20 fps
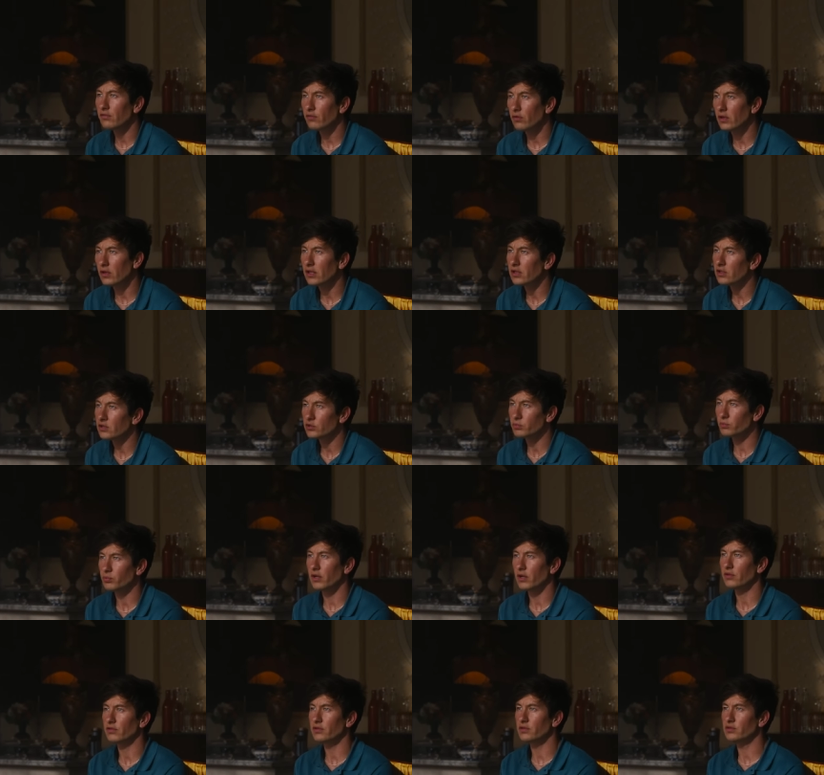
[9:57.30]
past a
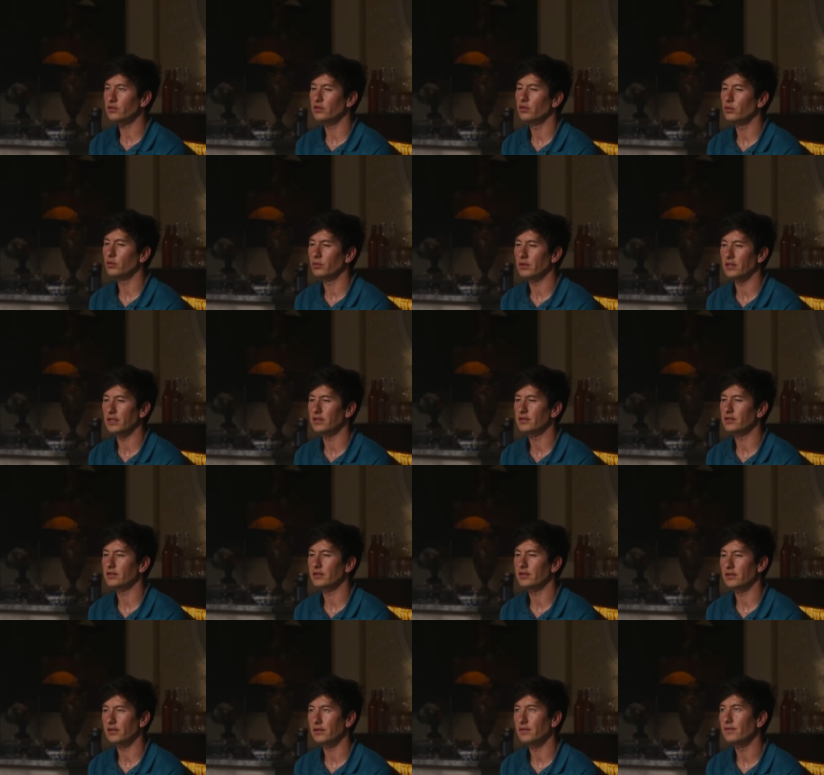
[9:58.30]
window, despite
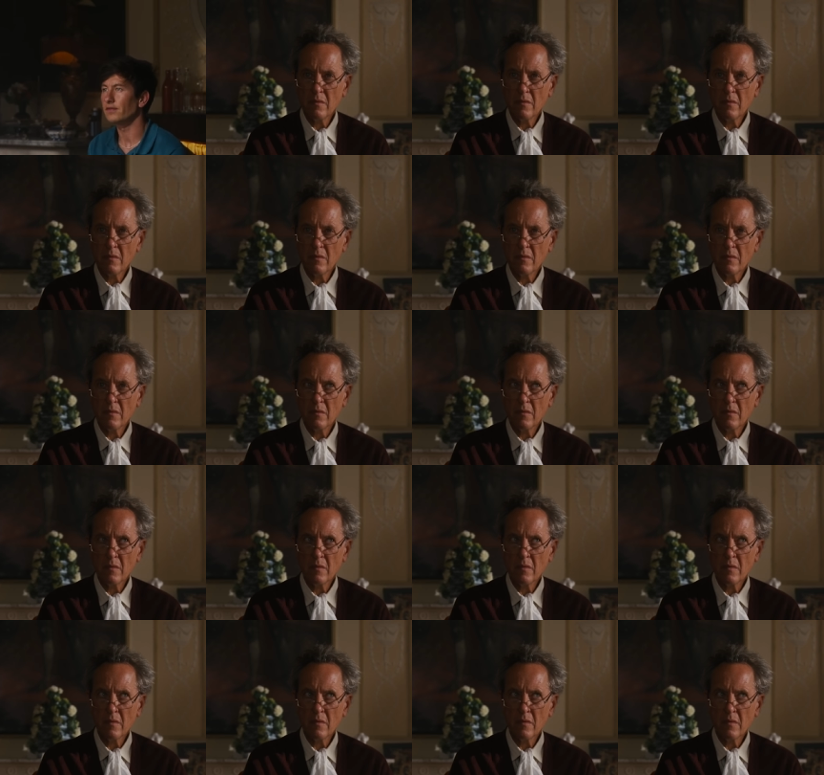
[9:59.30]
being in a different
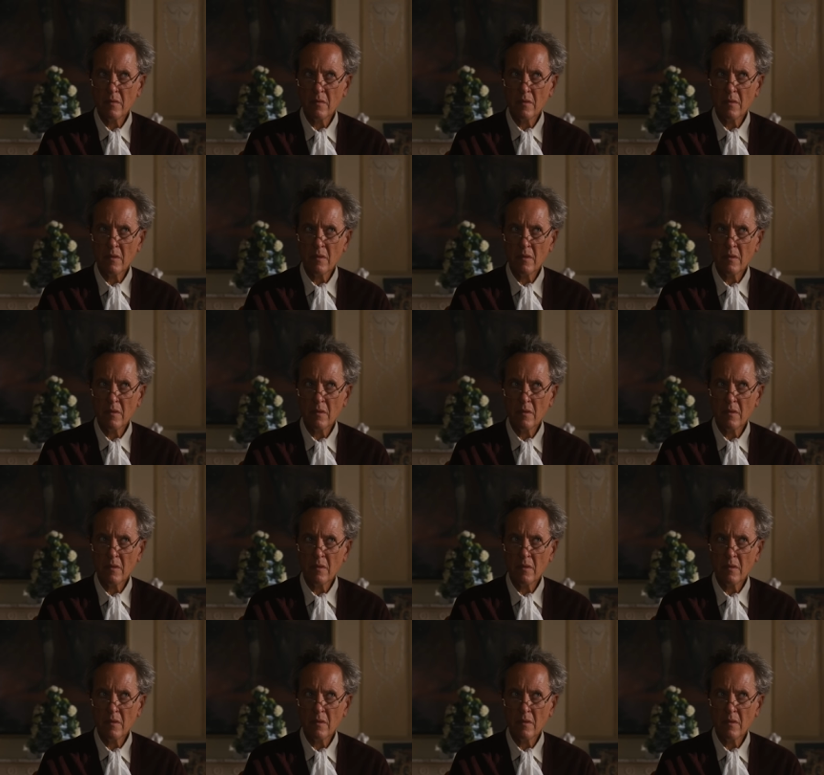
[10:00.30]
country.